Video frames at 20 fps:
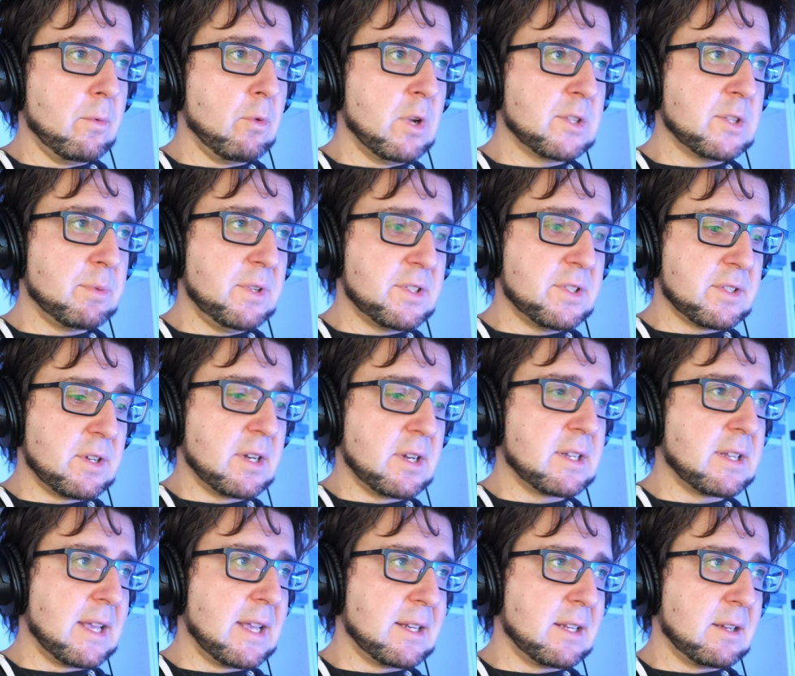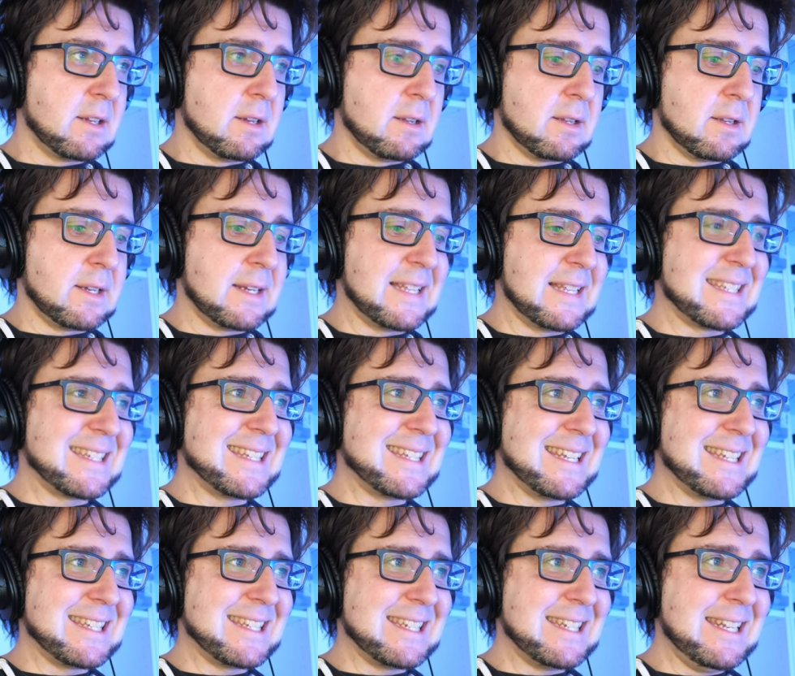once we start at the
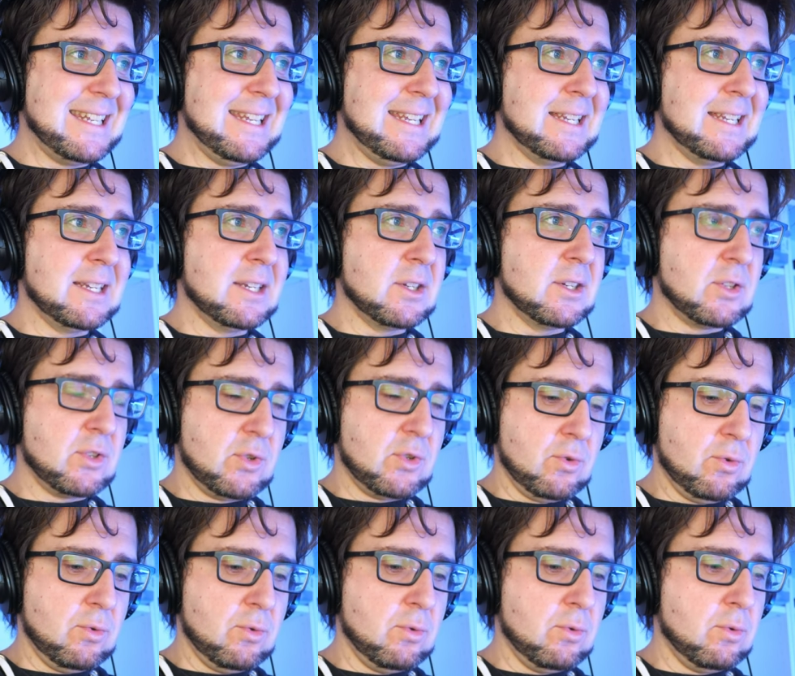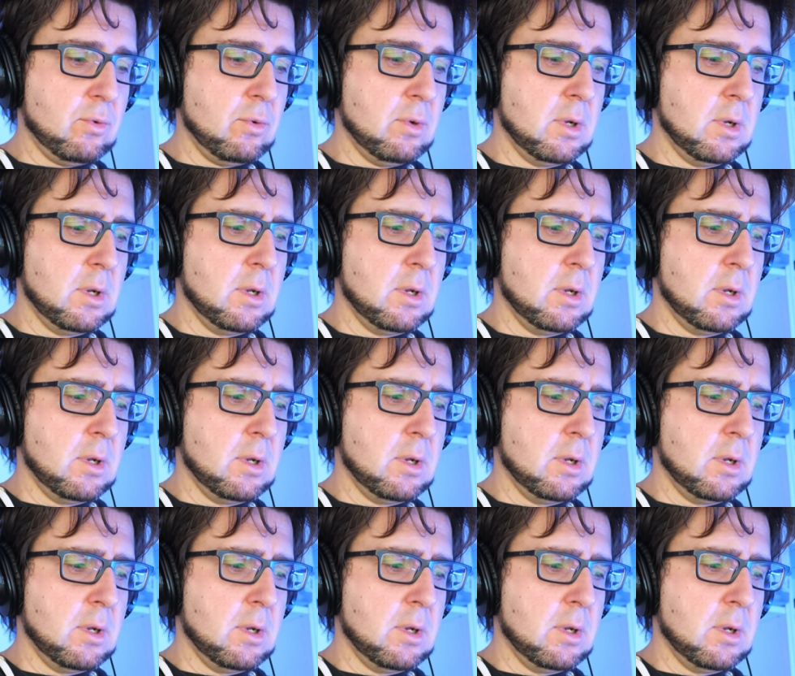16 to